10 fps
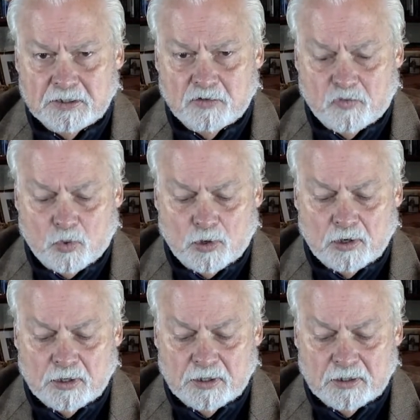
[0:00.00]
for
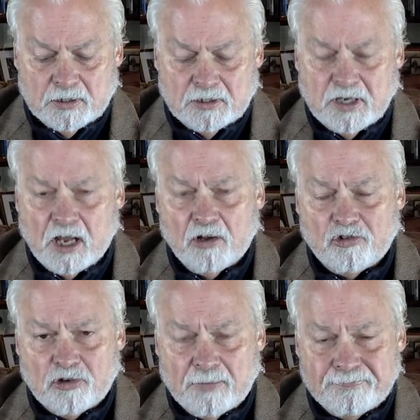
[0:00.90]
Donald
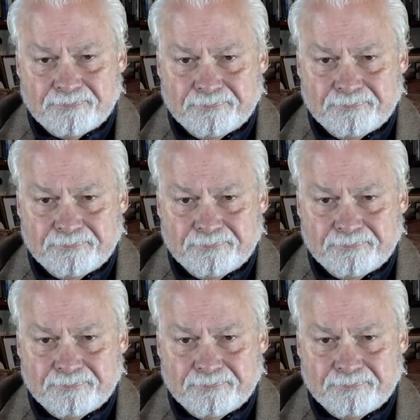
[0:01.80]
Trump.